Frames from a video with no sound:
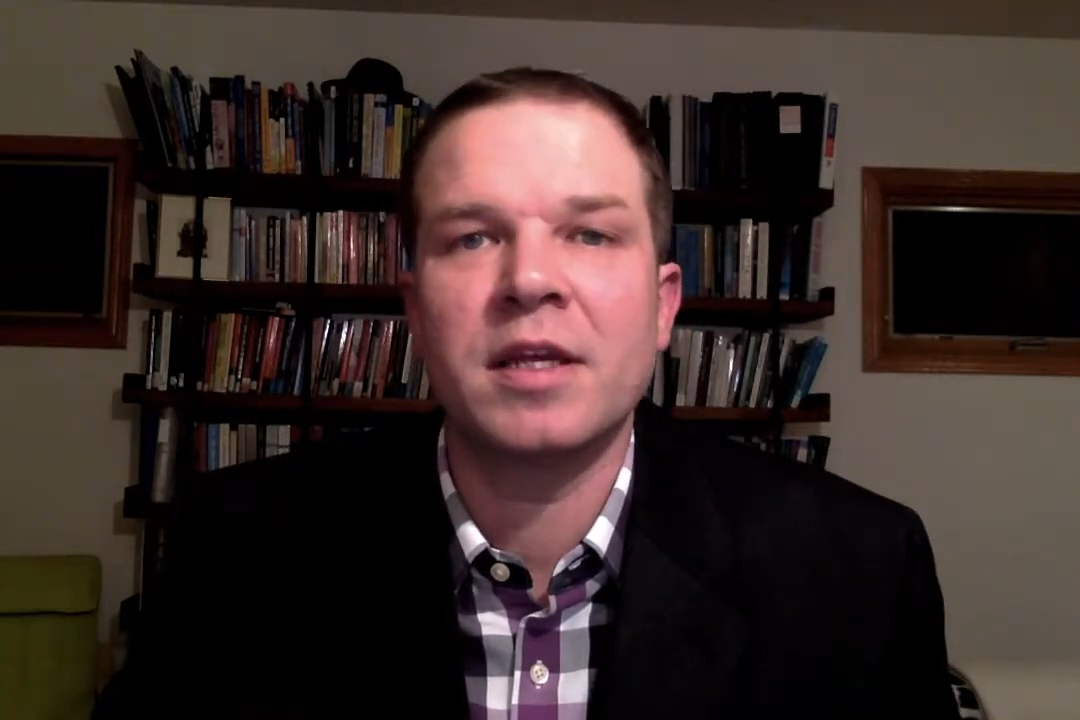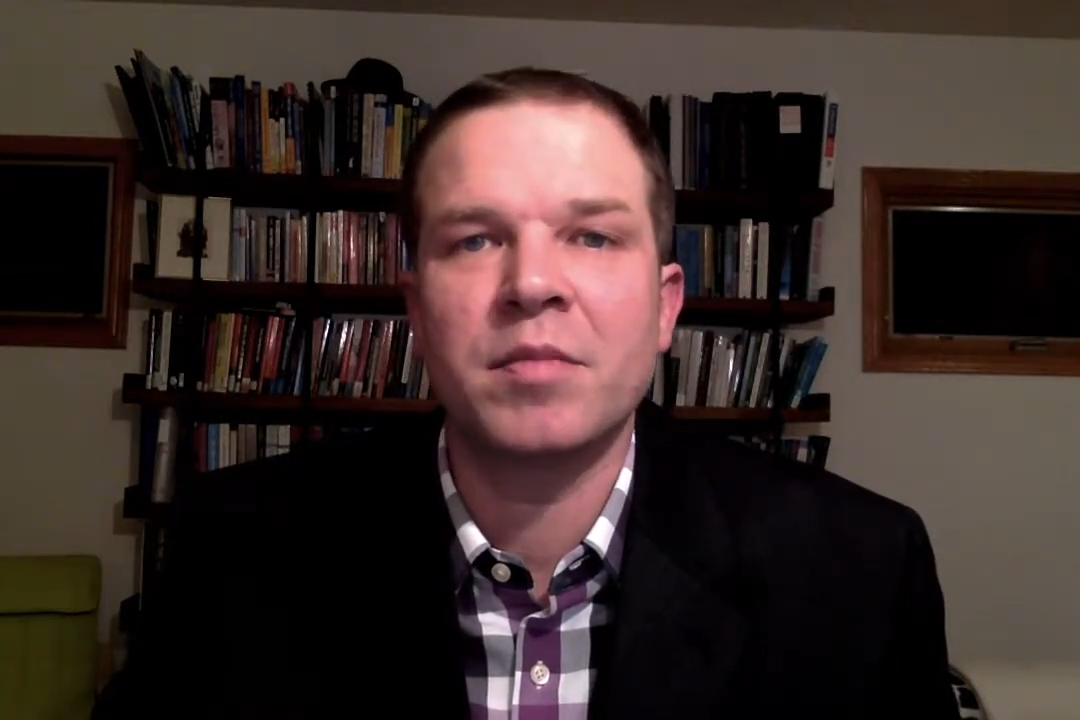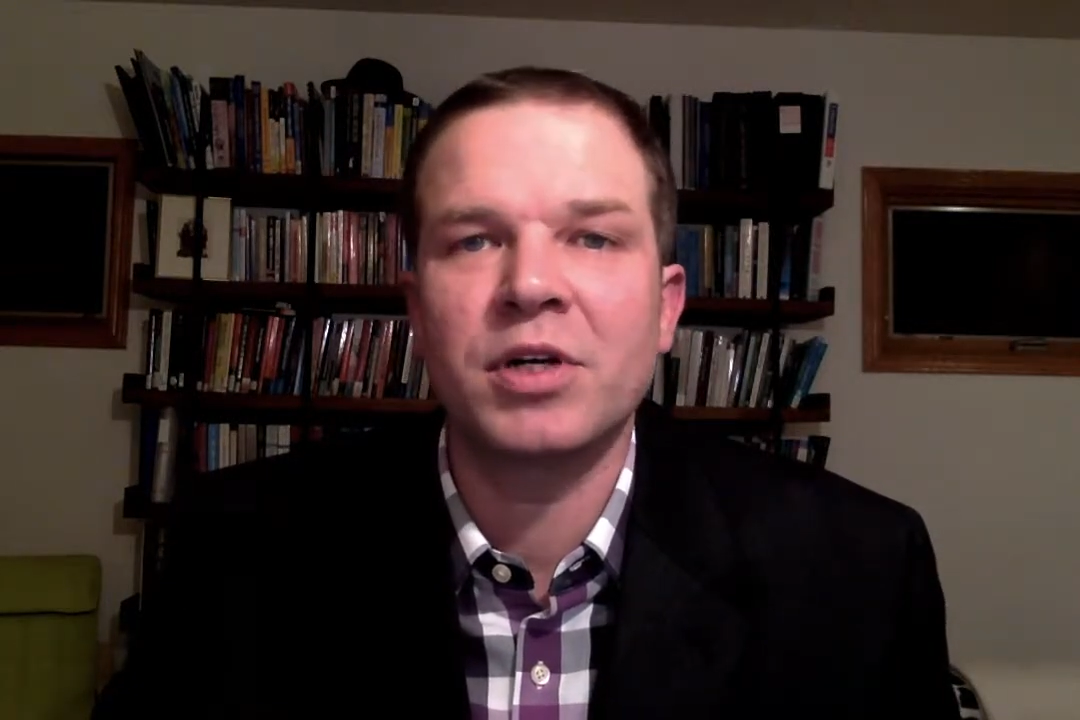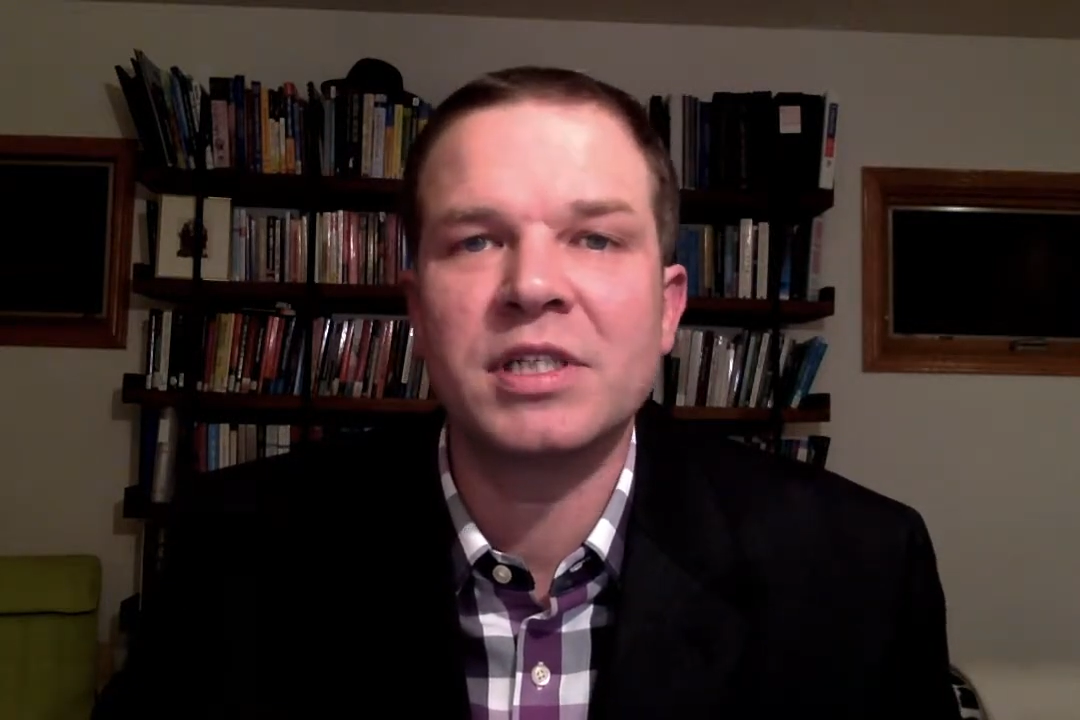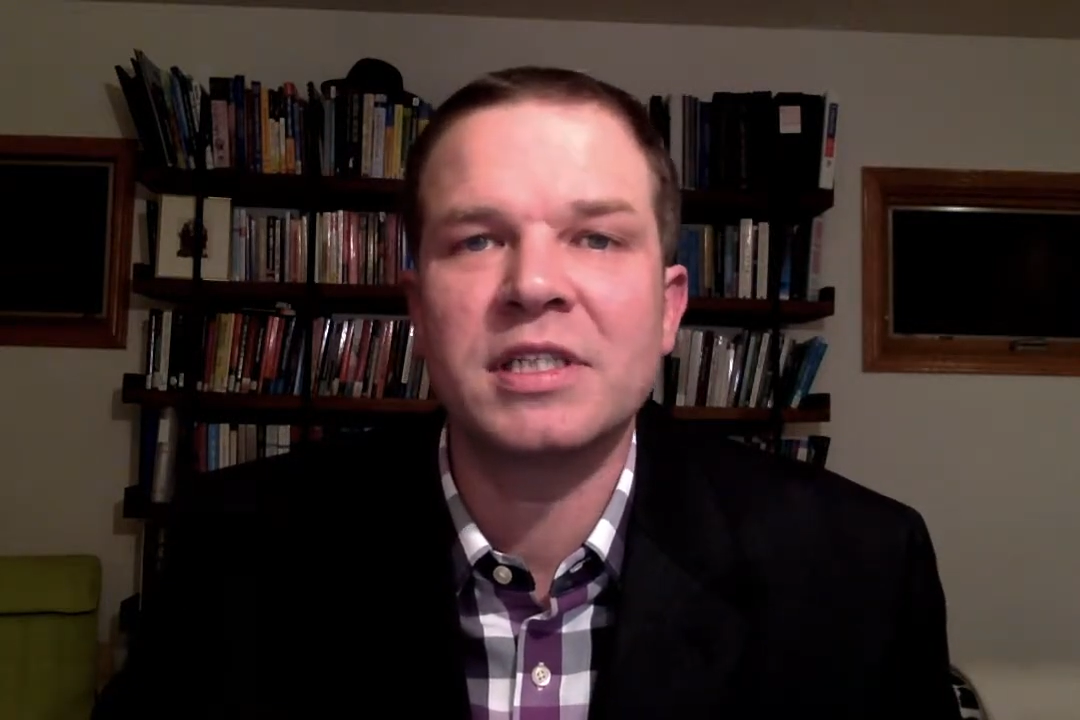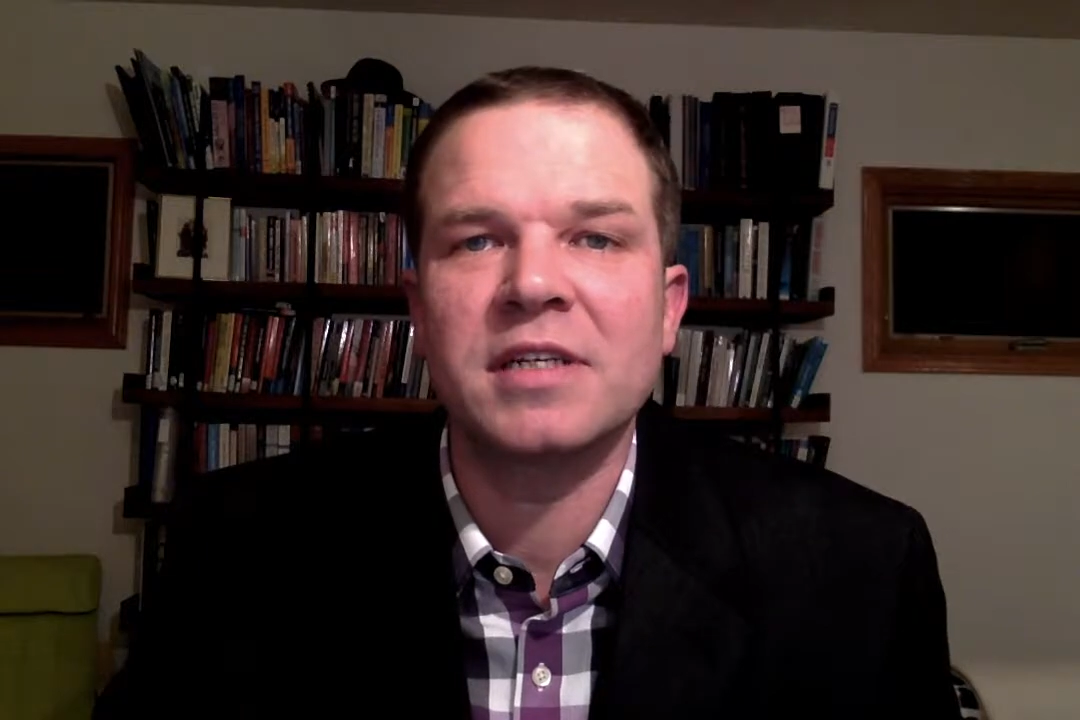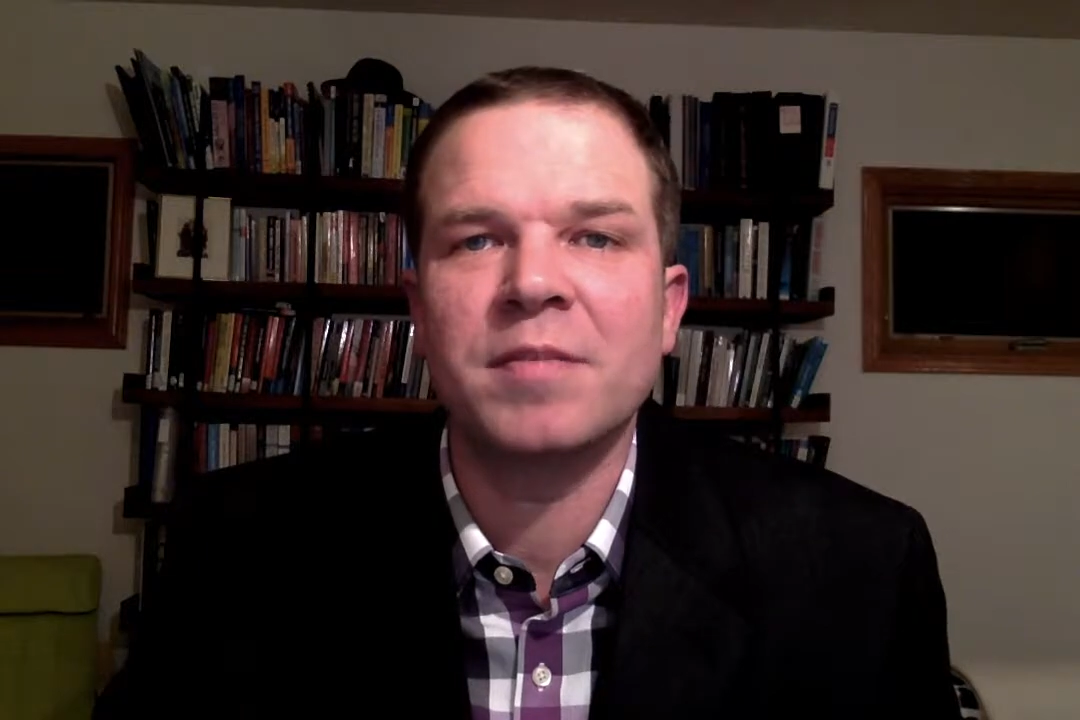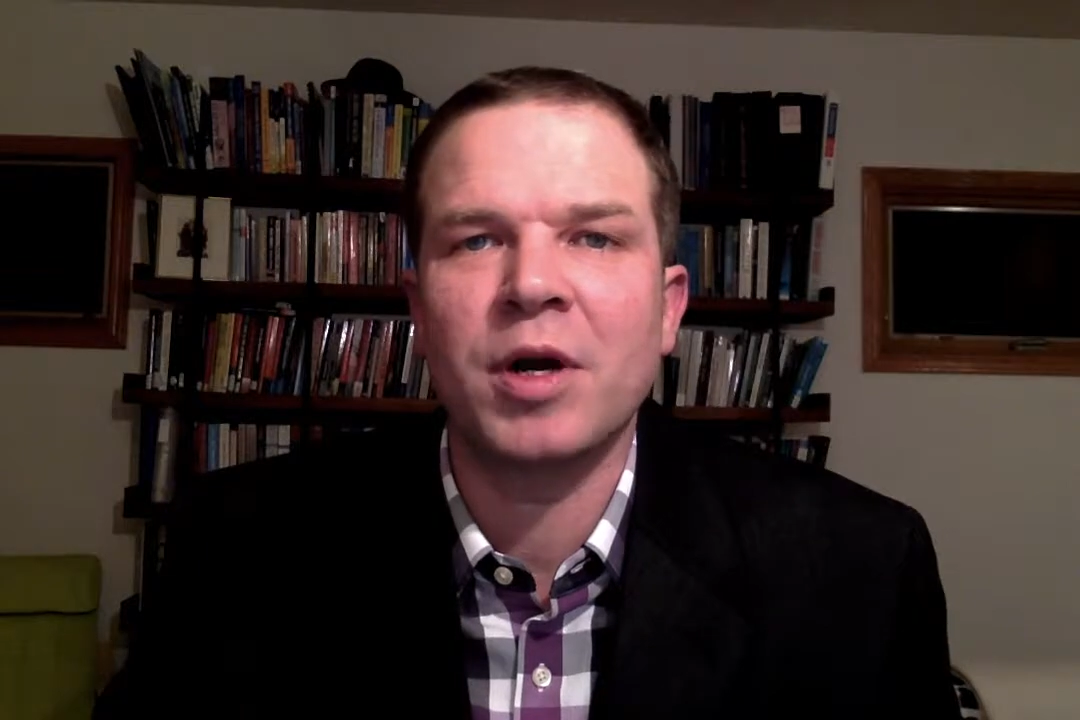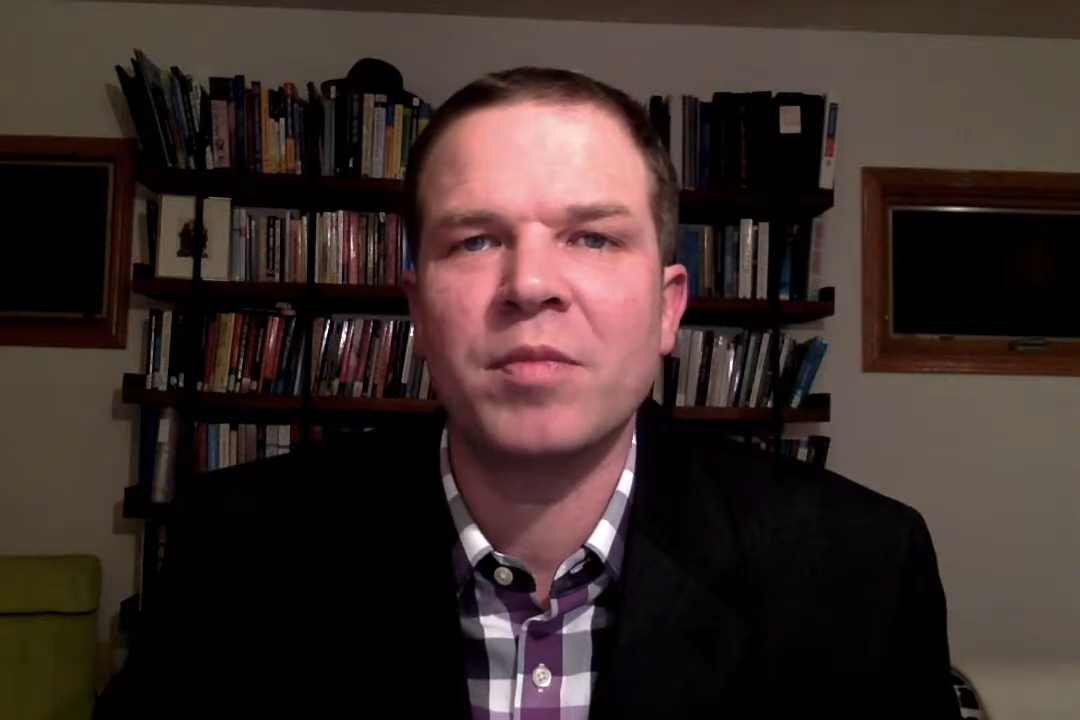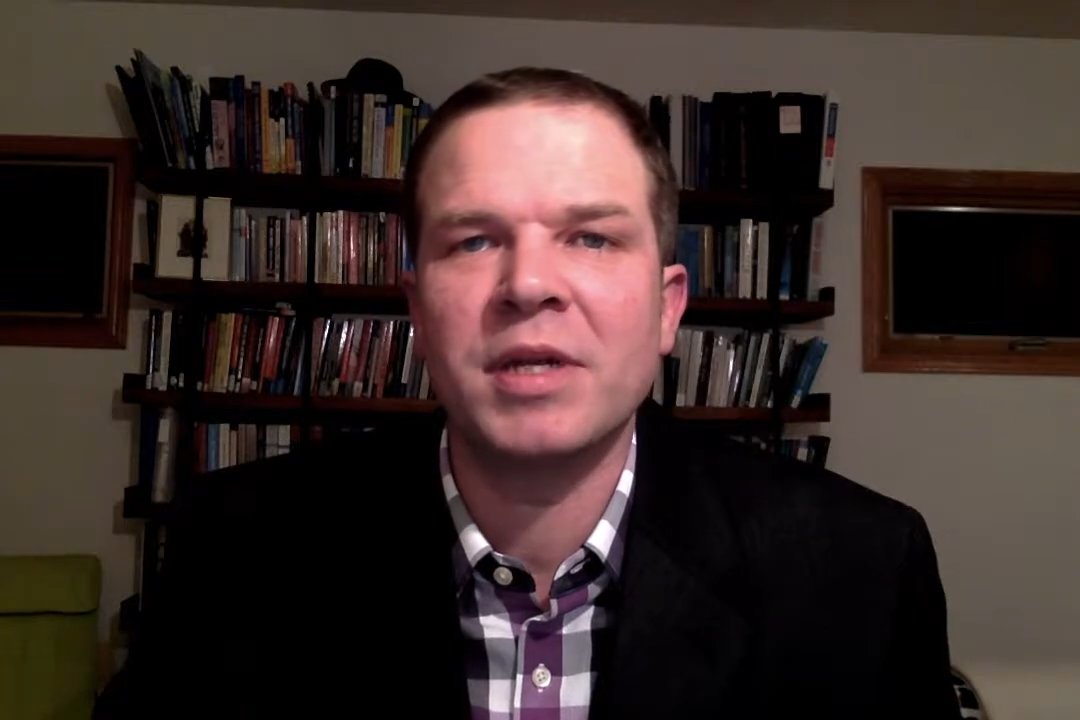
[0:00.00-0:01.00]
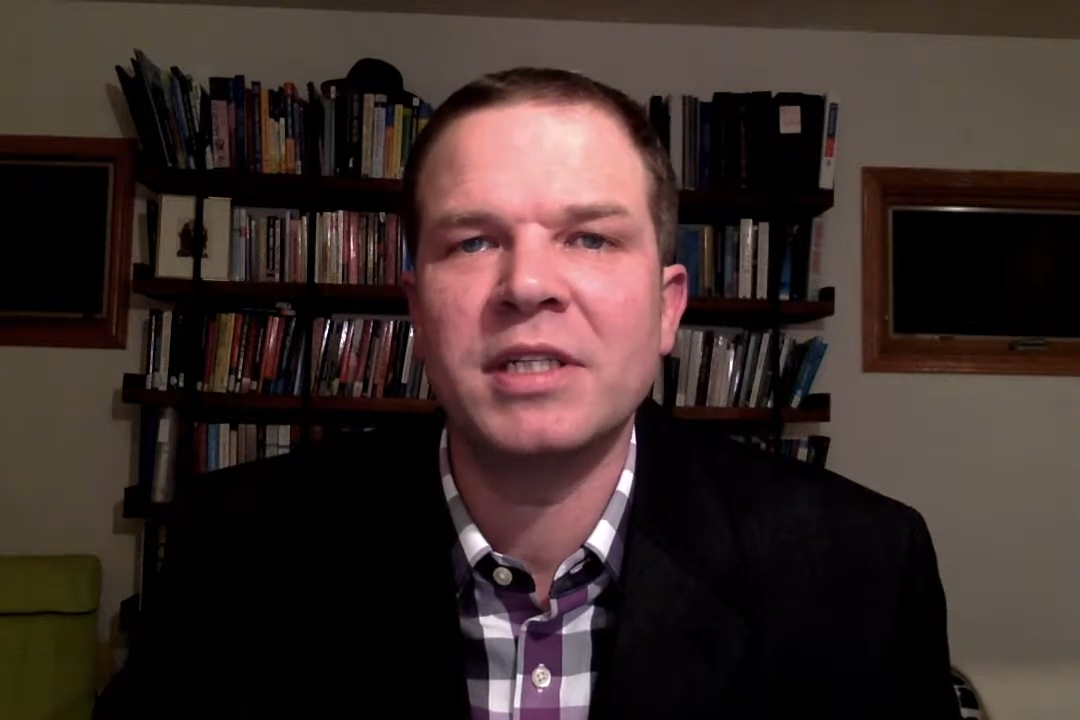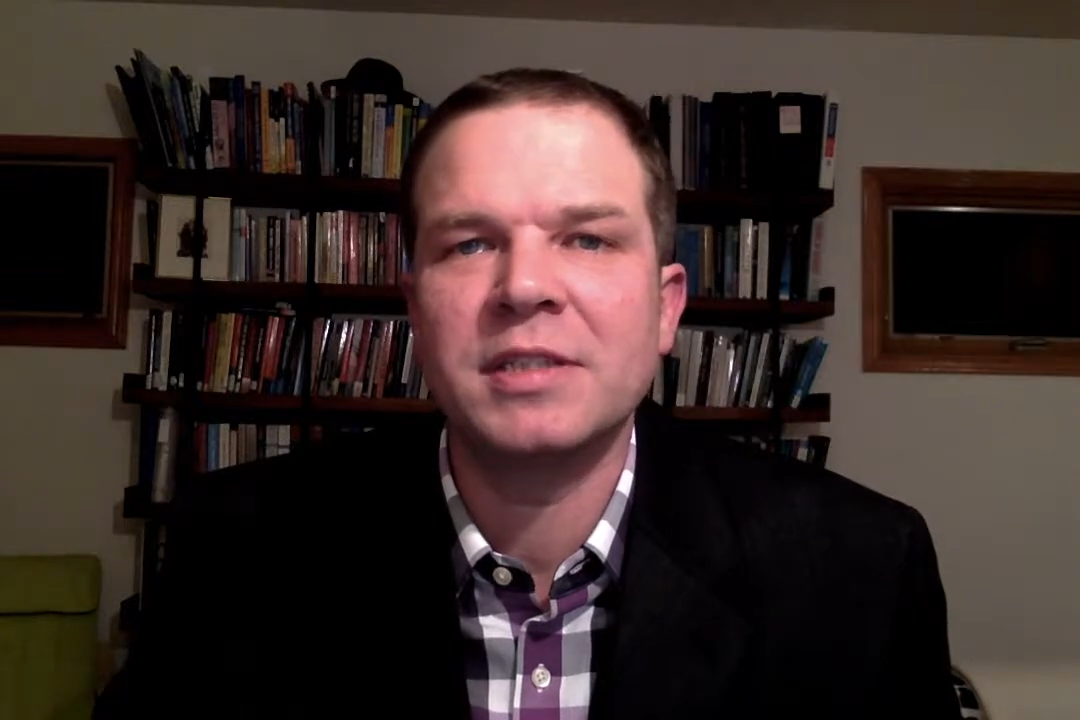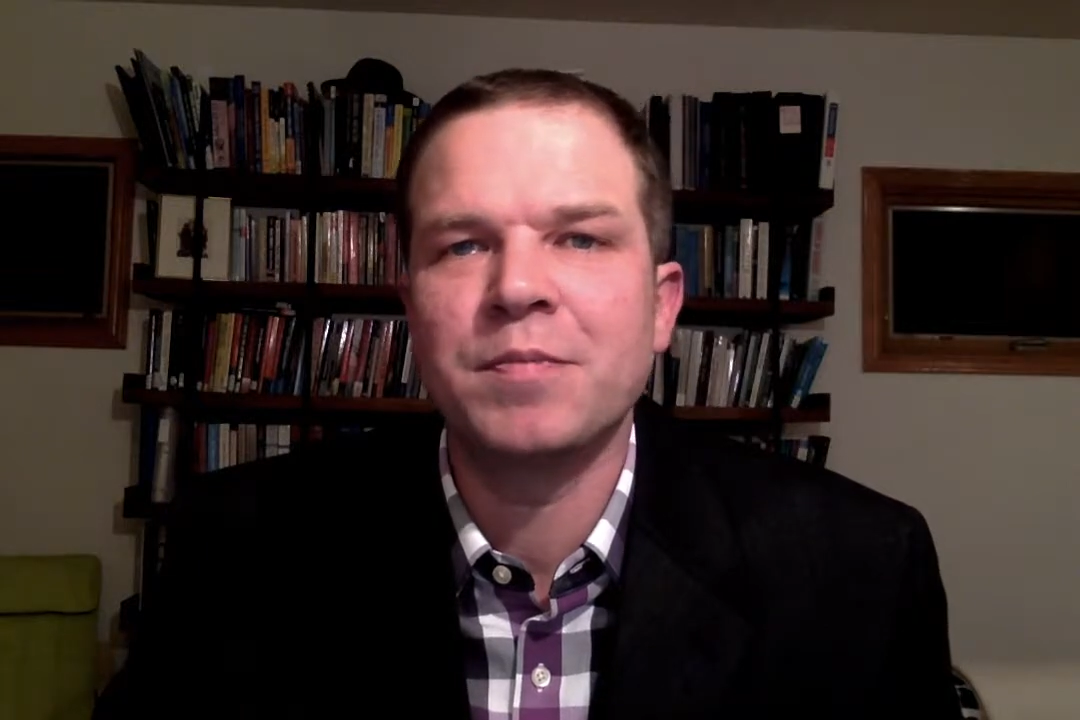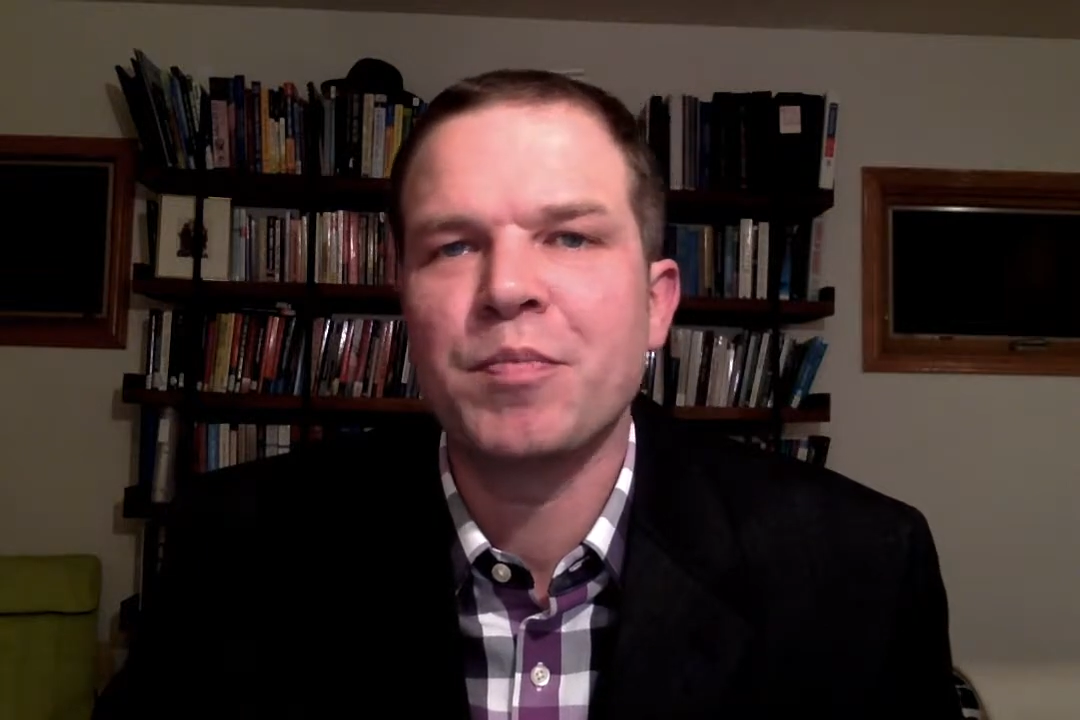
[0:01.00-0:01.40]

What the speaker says: emergency department,